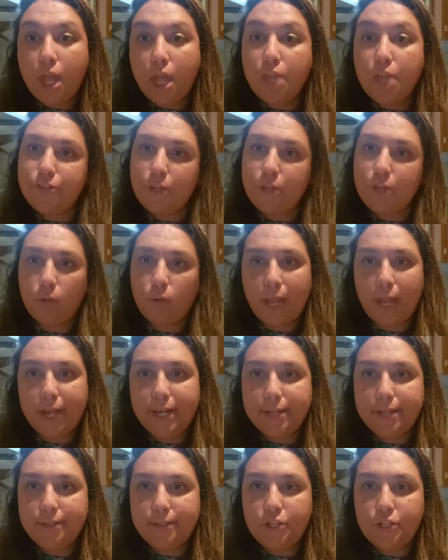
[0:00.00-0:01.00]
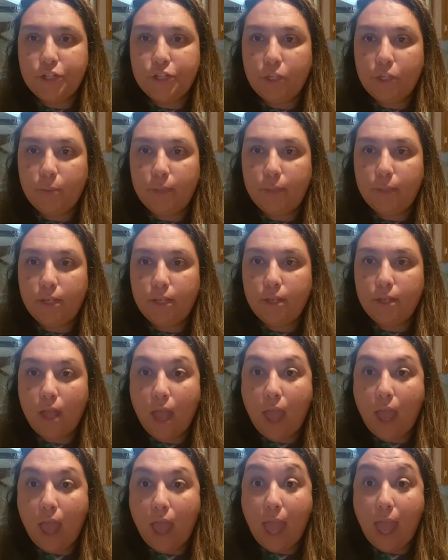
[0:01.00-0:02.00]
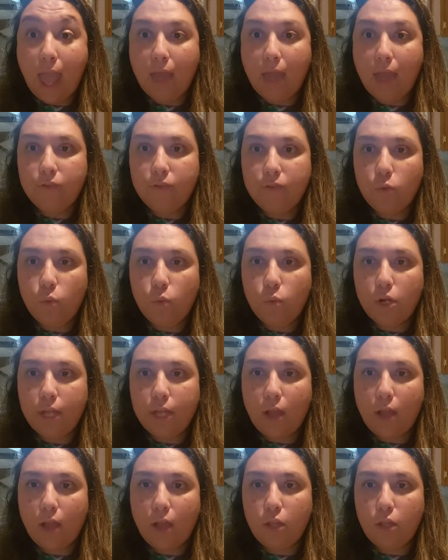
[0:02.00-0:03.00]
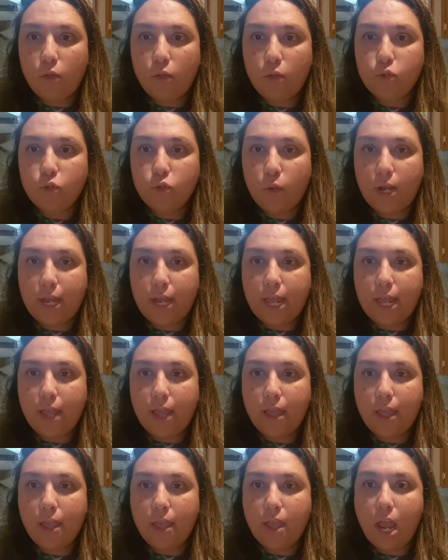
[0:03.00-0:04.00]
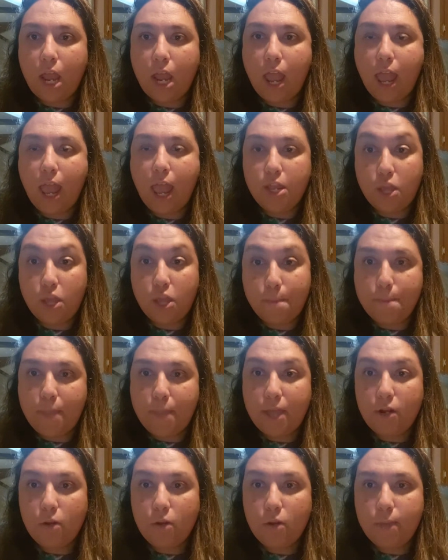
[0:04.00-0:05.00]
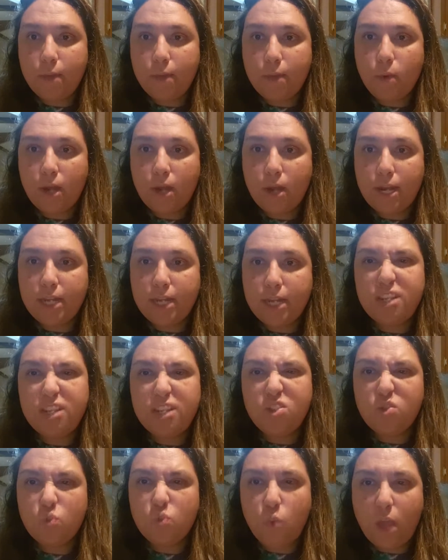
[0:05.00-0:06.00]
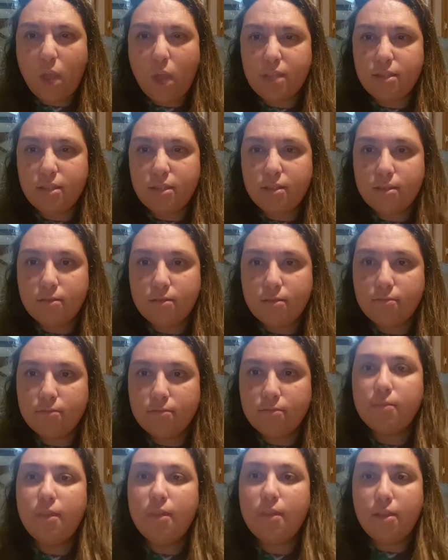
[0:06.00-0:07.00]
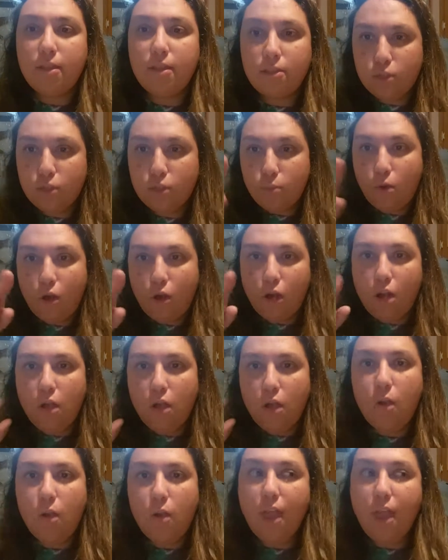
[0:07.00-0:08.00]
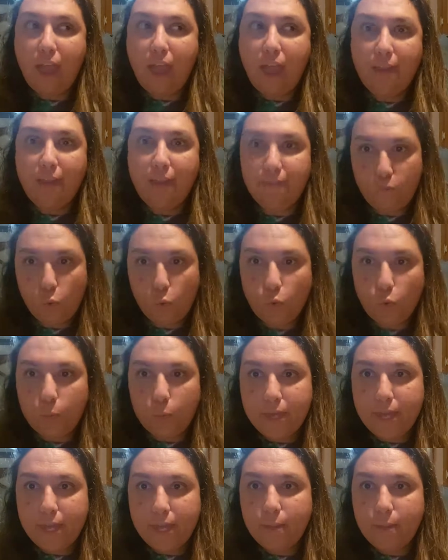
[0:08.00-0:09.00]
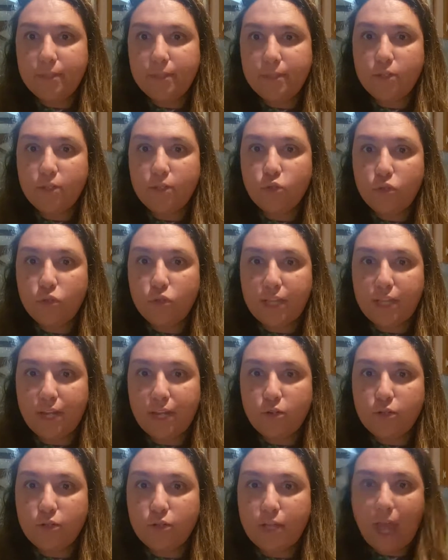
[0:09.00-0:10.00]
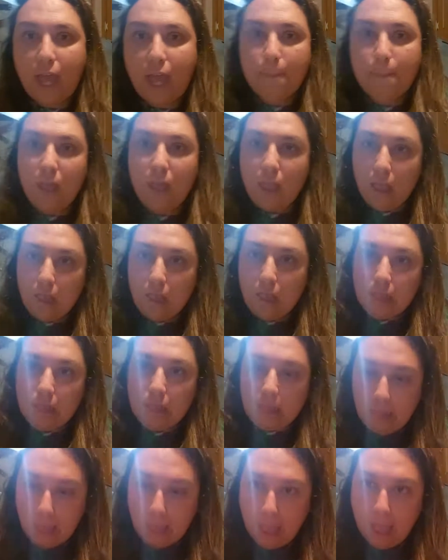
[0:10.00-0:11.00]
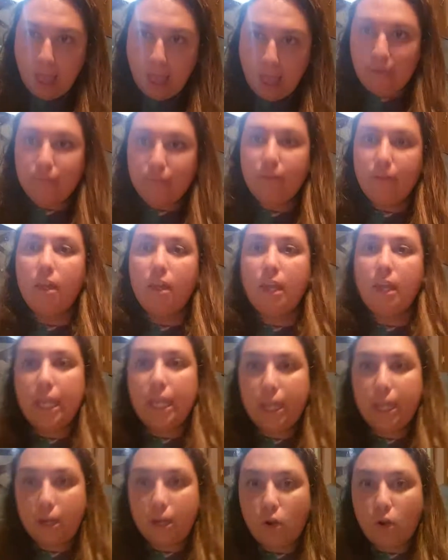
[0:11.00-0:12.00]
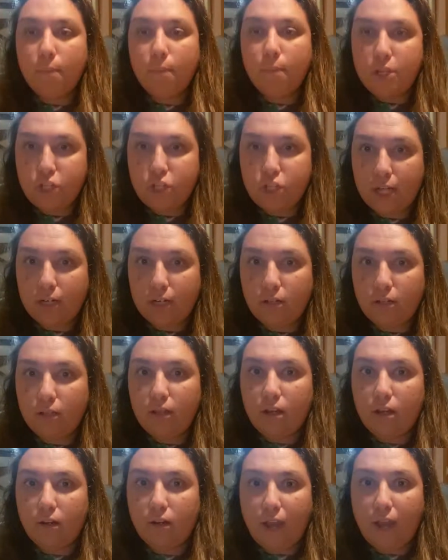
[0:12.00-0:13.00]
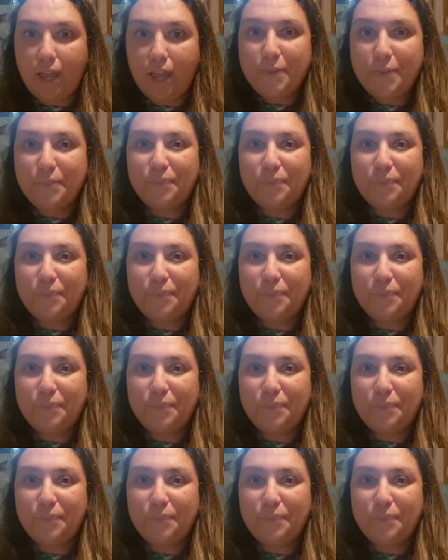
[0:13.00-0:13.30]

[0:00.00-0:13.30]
So, ladies and gentlemen, have your workout clothes ready, and you better be ready to sweat. Tomorrow at 4 p.m. Central Standard Time, live here on my channel. All right?